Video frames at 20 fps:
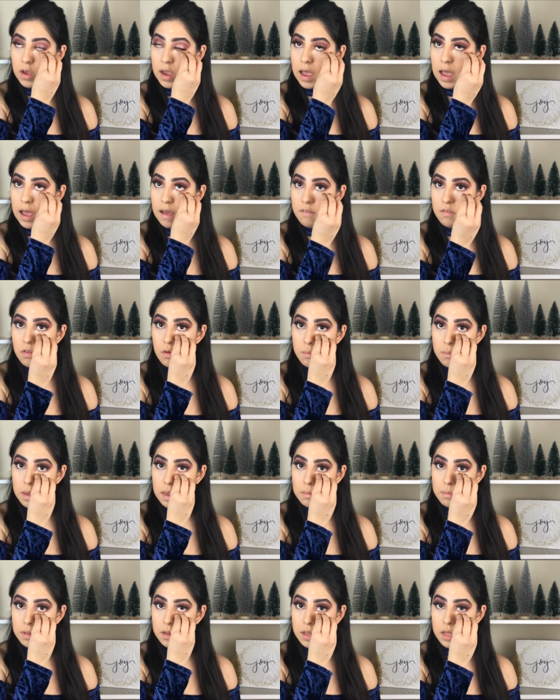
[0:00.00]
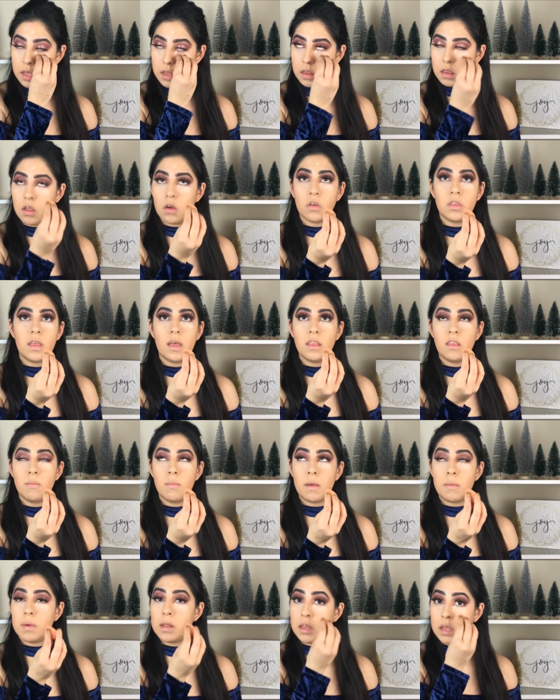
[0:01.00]
I have the Maybelline, no, not the
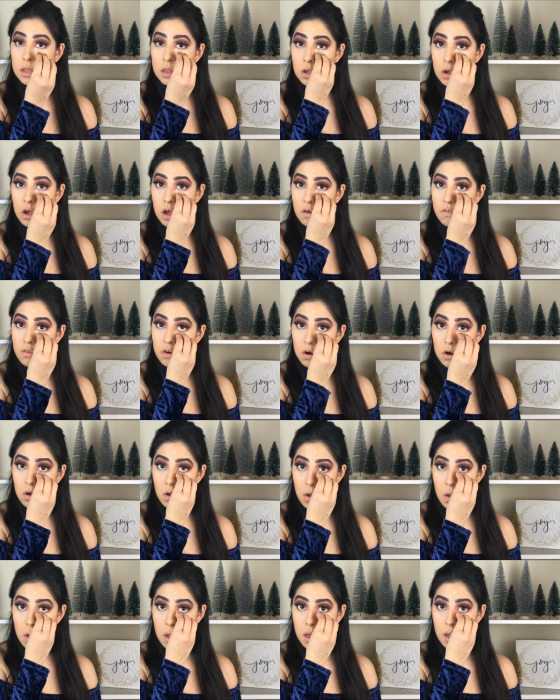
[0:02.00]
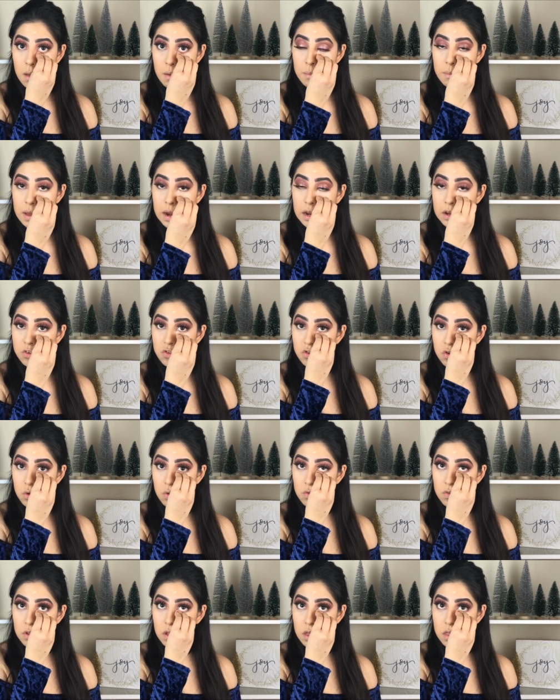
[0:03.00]
Maybelline, the Covergirl, but I
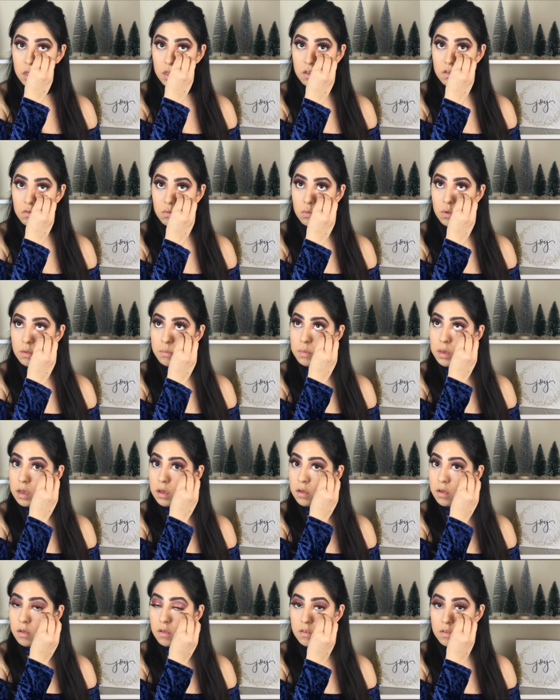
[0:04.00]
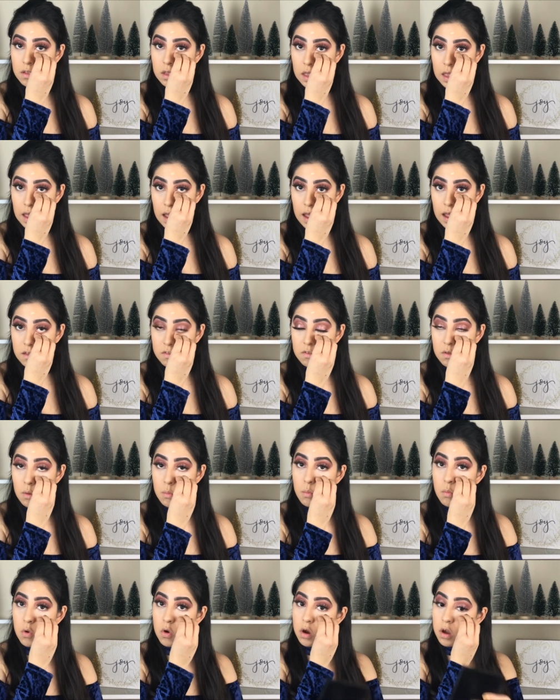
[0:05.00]
chose this one because it has
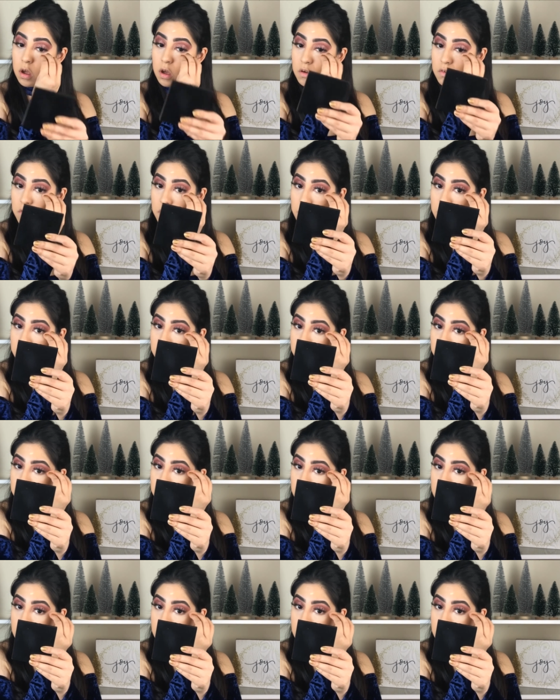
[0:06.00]
more coverage.